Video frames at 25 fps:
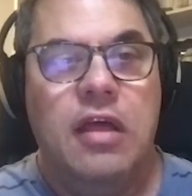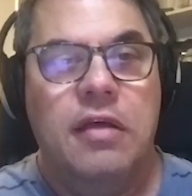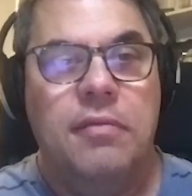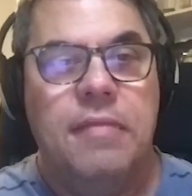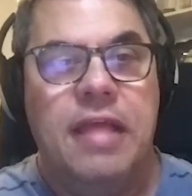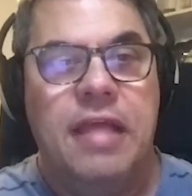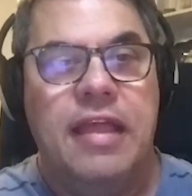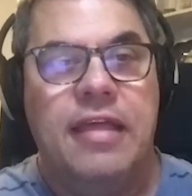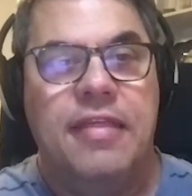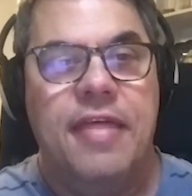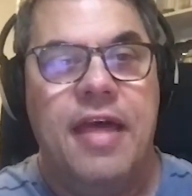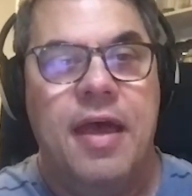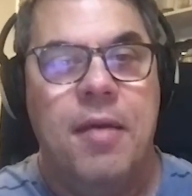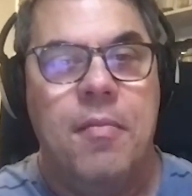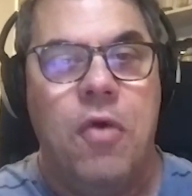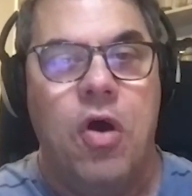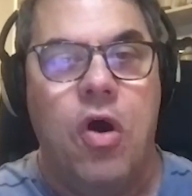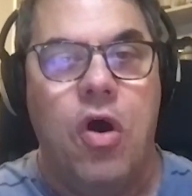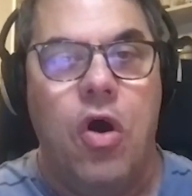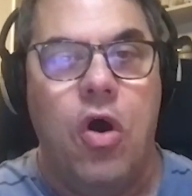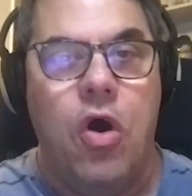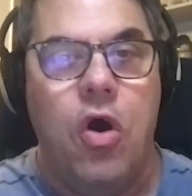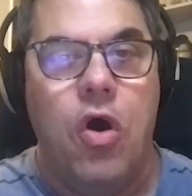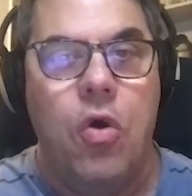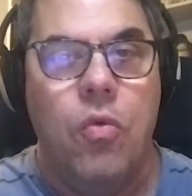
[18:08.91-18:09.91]
make
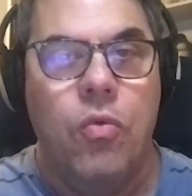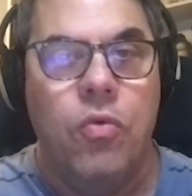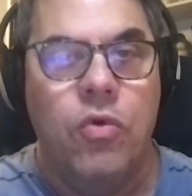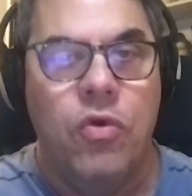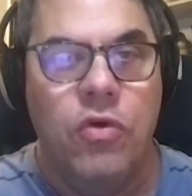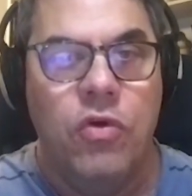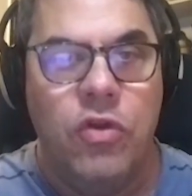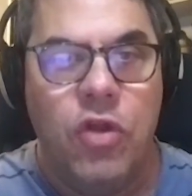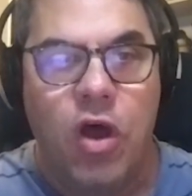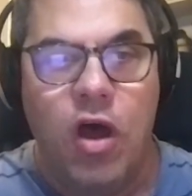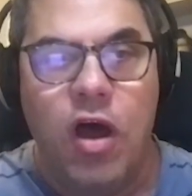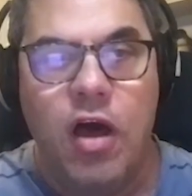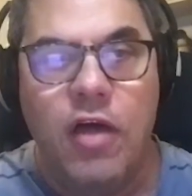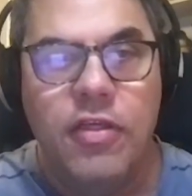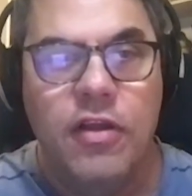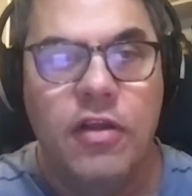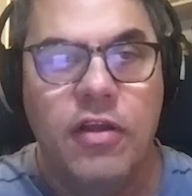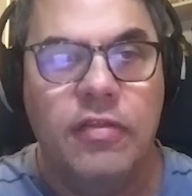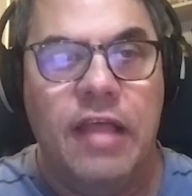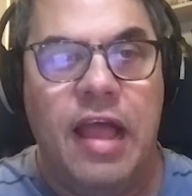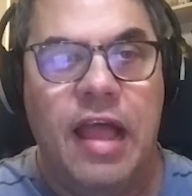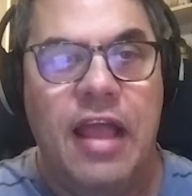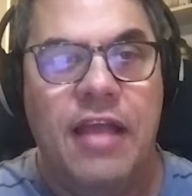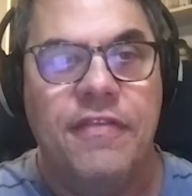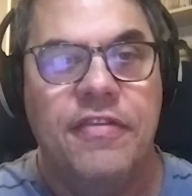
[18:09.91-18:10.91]
them ruin all
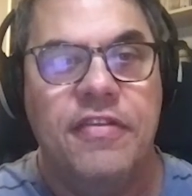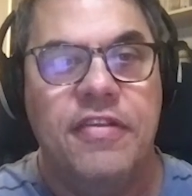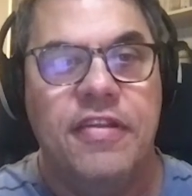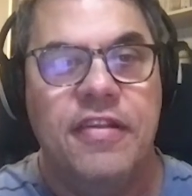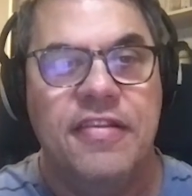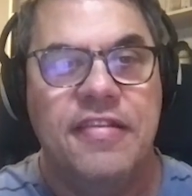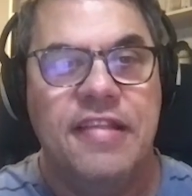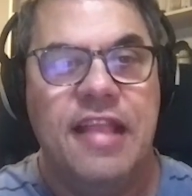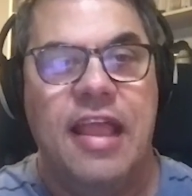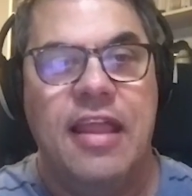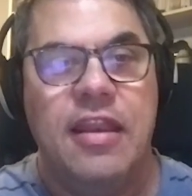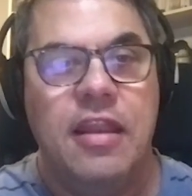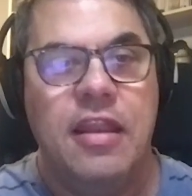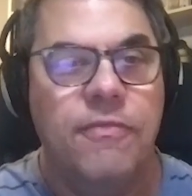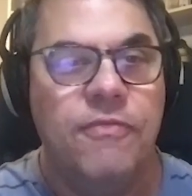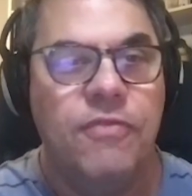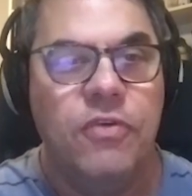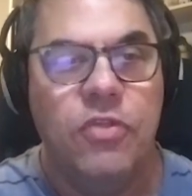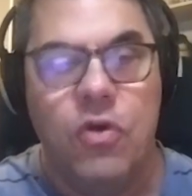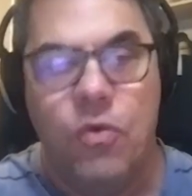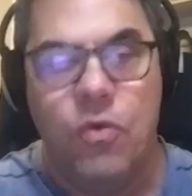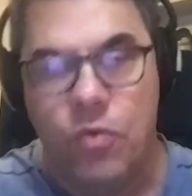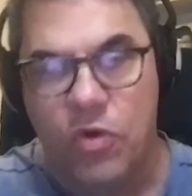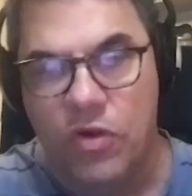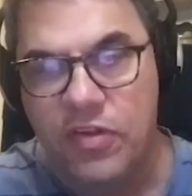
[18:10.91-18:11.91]
their lives to stand up
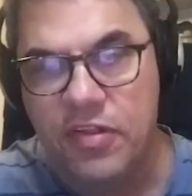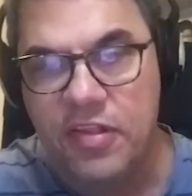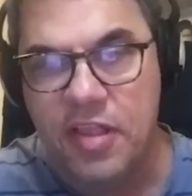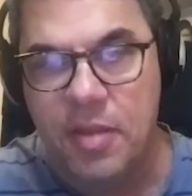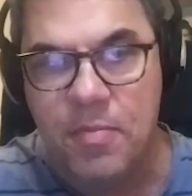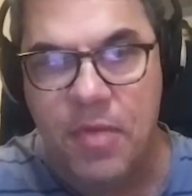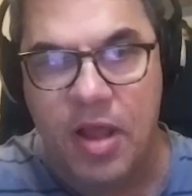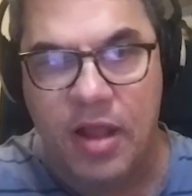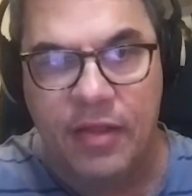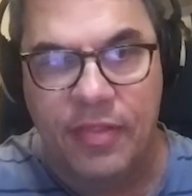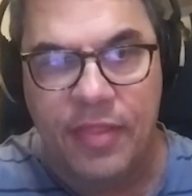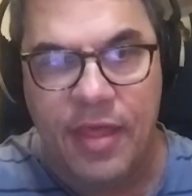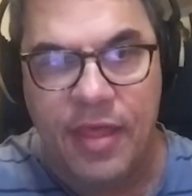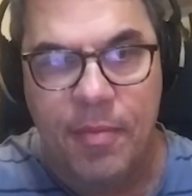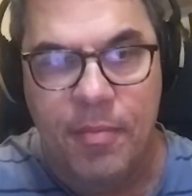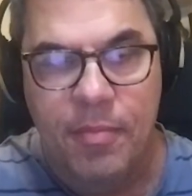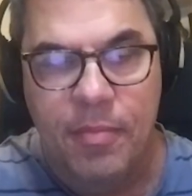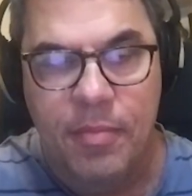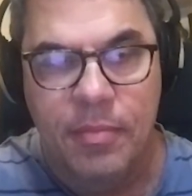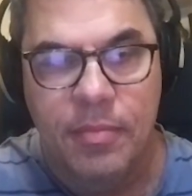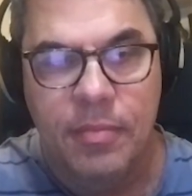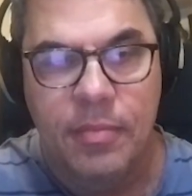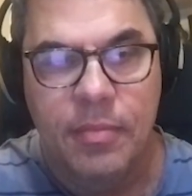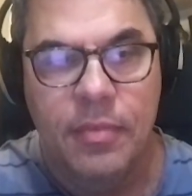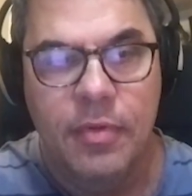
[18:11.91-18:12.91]
for the worst among
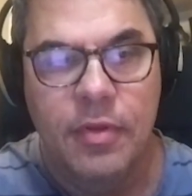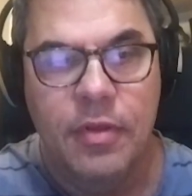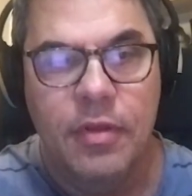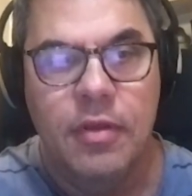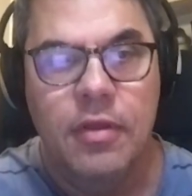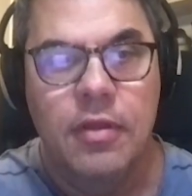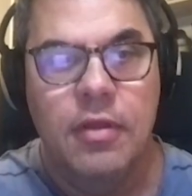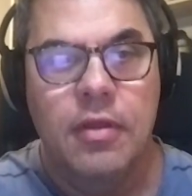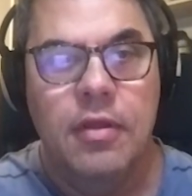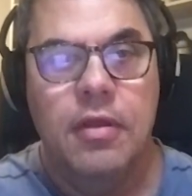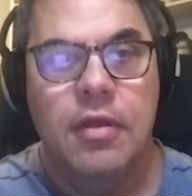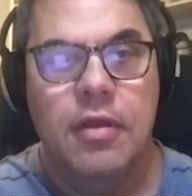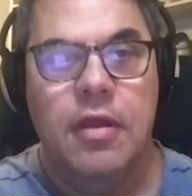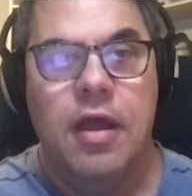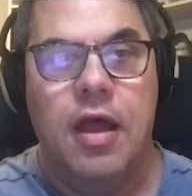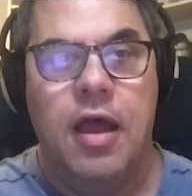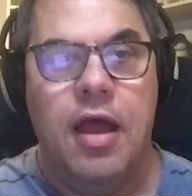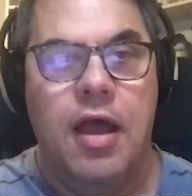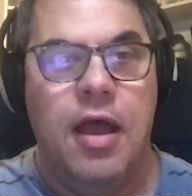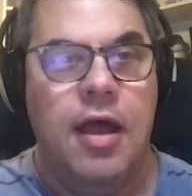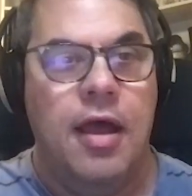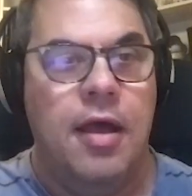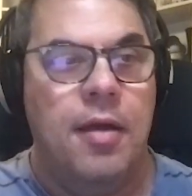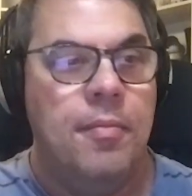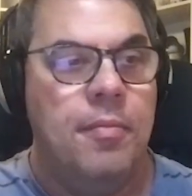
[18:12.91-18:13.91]

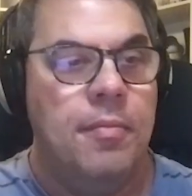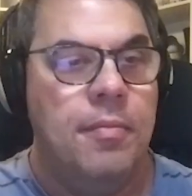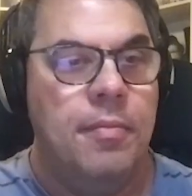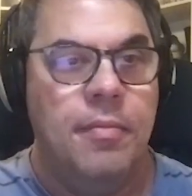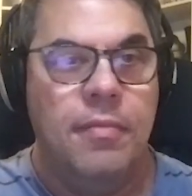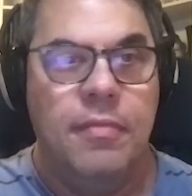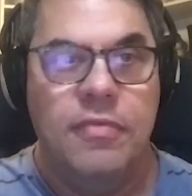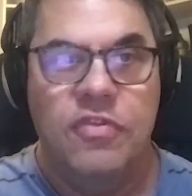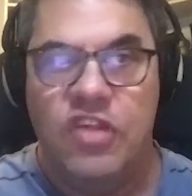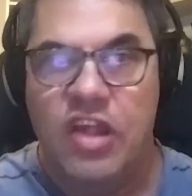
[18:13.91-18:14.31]
them.